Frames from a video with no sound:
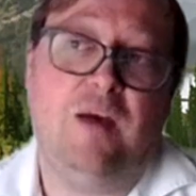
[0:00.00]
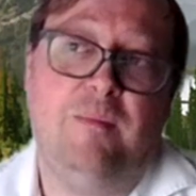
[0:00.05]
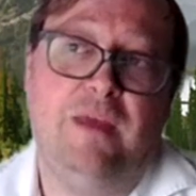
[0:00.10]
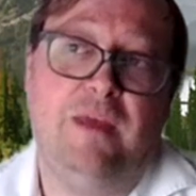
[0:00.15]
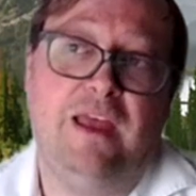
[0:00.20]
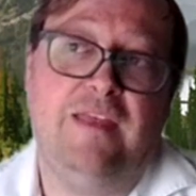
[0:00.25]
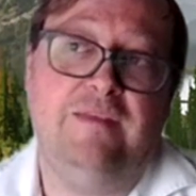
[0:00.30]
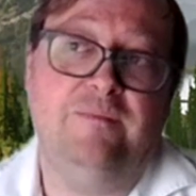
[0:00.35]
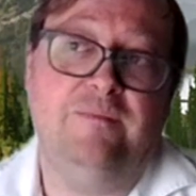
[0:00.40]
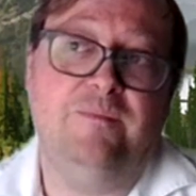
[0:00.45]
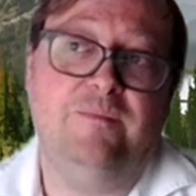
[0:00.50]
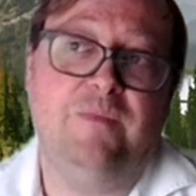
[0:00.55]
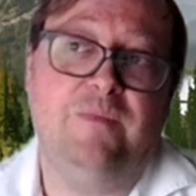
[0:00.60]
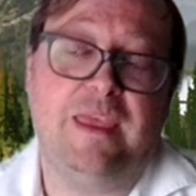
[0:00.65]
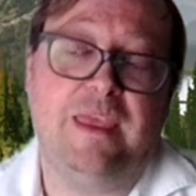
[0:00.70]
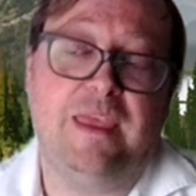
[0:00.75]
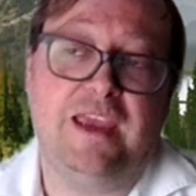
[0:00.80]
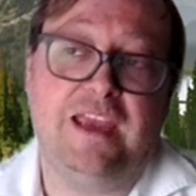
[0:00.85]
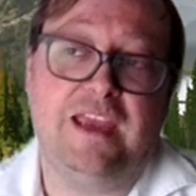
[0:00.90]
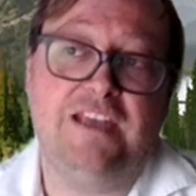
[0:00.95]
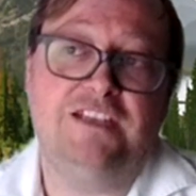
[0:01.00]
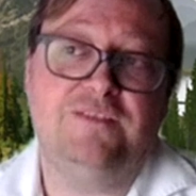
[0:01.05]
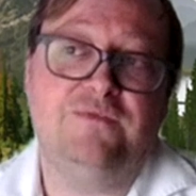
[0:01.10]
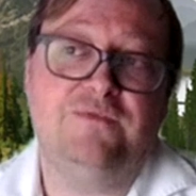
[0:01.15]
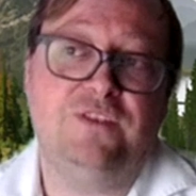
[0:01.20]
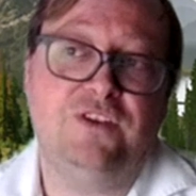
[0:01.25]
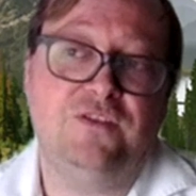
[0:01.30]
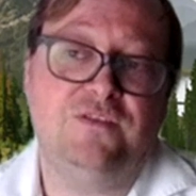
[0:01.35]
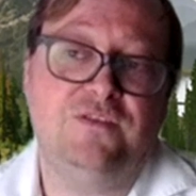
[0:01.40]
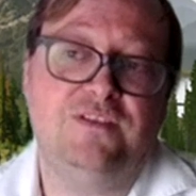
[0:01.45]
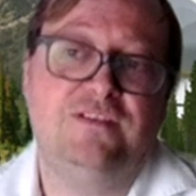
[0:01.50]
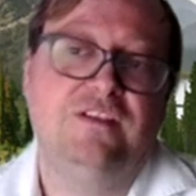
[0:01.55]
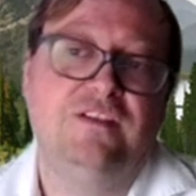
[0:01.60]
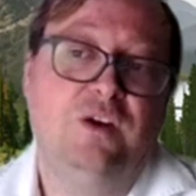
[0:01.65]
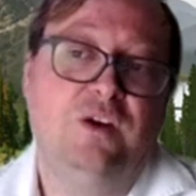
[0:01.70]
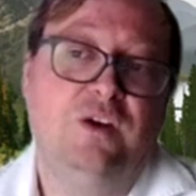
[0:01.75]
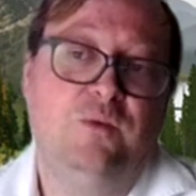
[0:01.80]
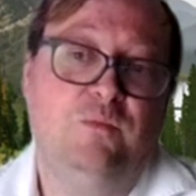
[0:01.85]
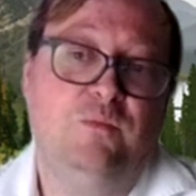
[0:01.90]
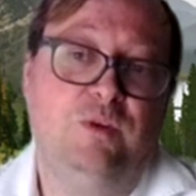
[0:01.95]
um, and the
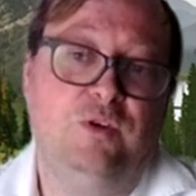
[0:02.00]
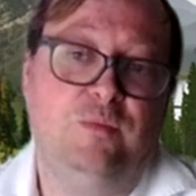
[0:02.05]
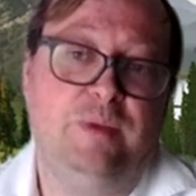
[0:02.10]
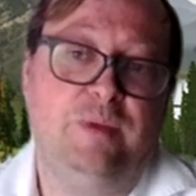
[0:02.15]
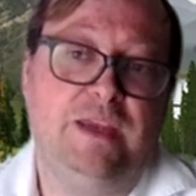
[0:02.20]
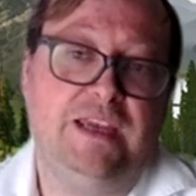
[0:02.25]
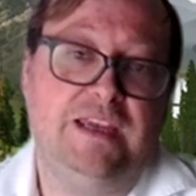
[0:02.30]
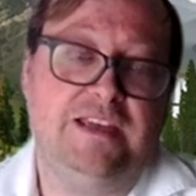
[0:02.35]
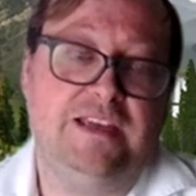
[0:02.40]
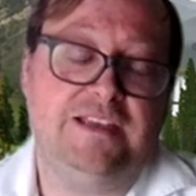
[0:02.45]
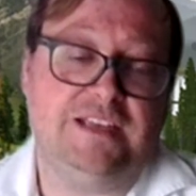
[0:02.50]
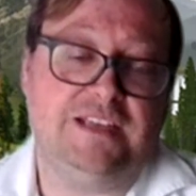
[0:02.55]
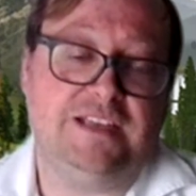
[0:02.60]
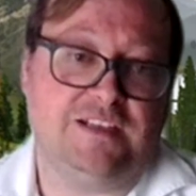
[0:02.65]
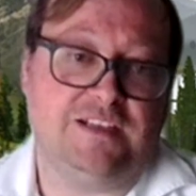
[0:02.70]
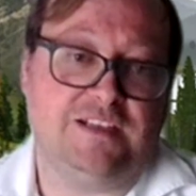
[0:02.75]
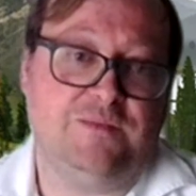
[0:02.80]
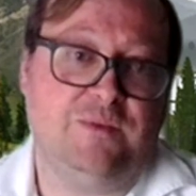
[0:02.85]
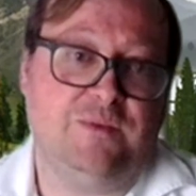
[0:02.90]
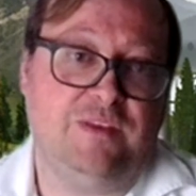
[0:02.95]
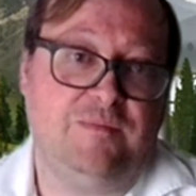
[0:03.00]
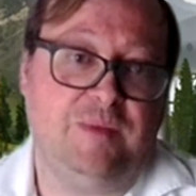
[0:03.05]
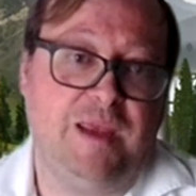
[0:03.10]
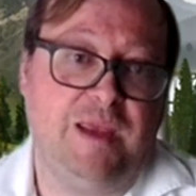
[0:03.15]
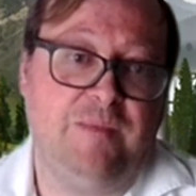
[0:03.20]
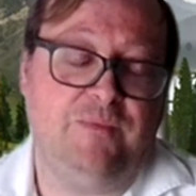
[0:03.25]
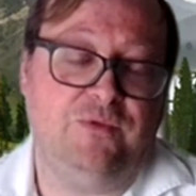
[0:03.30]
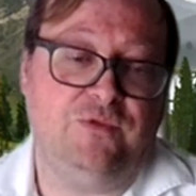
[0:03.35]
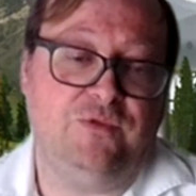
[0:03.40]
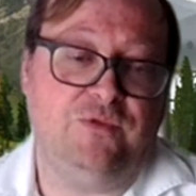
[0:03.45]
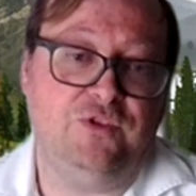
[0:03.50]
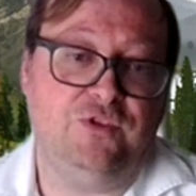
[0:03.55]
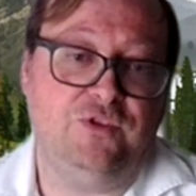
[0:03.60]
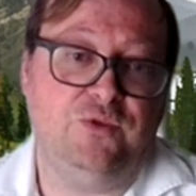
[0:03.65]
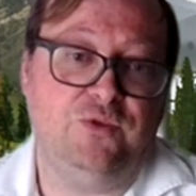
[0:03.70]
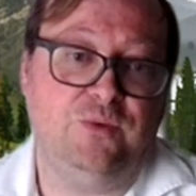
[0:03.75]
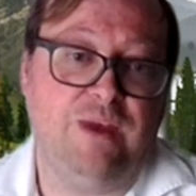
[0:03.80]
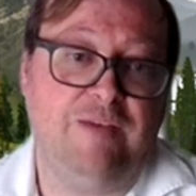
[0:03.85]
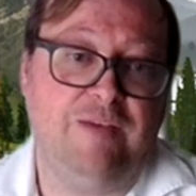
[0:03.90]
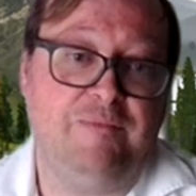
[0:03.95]
interviews will be conducted with
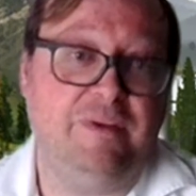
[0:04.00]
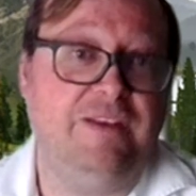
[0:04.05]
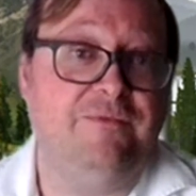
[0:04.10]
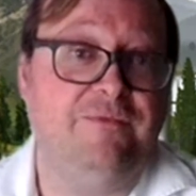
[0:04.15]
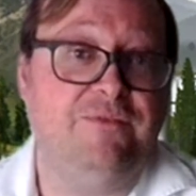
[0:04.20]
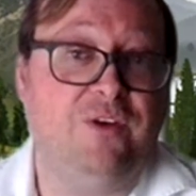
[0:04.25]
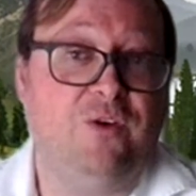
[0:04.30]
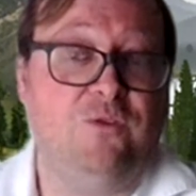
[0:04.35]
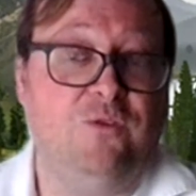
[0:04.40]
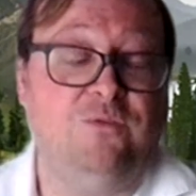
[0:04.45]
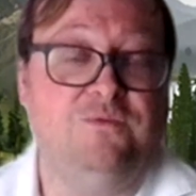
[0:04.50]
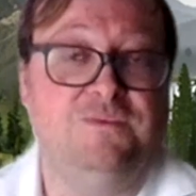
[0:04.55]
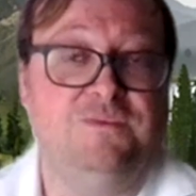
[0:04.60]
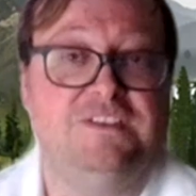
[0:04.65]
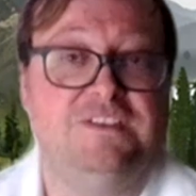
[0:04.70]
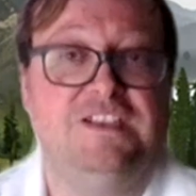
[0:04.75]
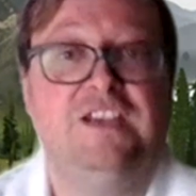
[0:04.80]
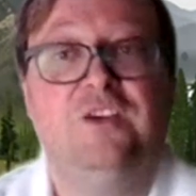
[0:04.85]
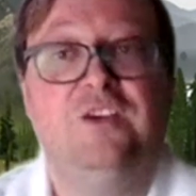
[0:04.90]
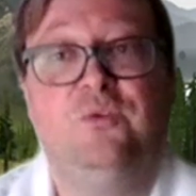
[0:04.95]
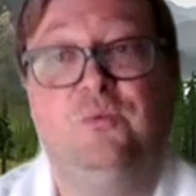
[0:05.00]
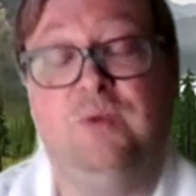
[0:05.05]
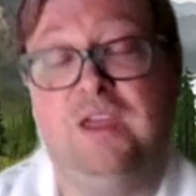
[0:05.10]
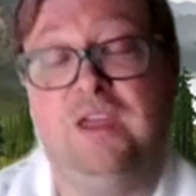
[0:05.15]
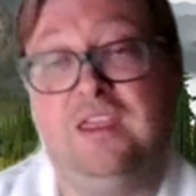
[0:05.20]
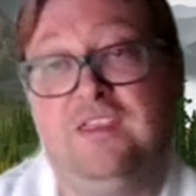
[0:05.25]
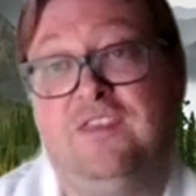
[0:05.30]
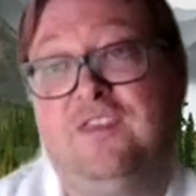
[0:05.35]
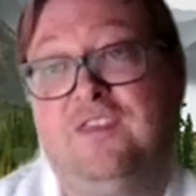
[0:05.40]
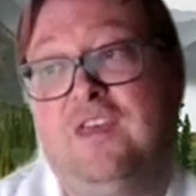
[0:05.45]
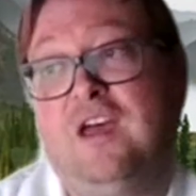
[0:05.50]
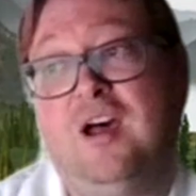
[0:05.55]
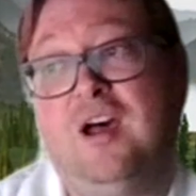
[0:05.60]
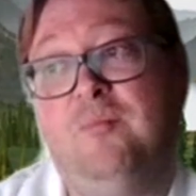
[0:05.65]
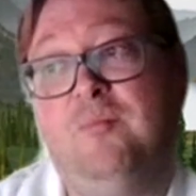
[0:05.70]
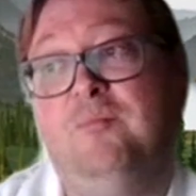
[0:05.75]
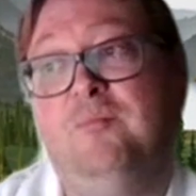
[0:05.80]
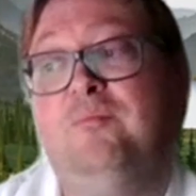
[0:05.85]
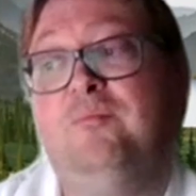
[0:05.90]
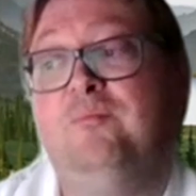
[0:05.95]
people who have been involved with
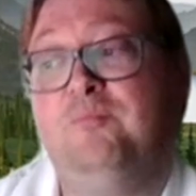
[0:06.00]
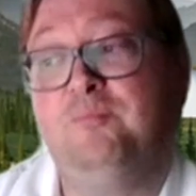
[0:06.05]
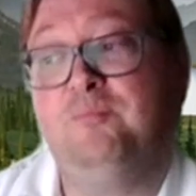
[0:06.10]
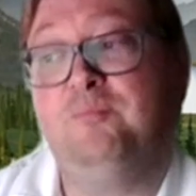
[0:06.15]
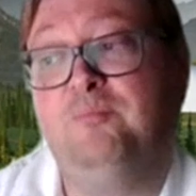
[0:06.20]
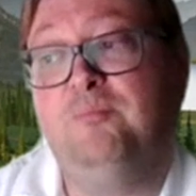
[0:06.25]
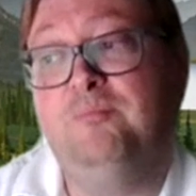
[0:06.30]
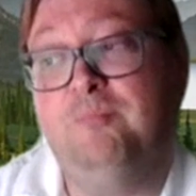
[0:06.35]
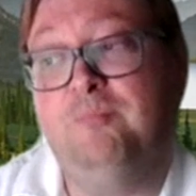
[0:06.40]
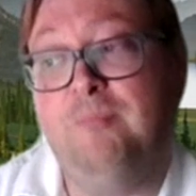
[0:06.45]
um,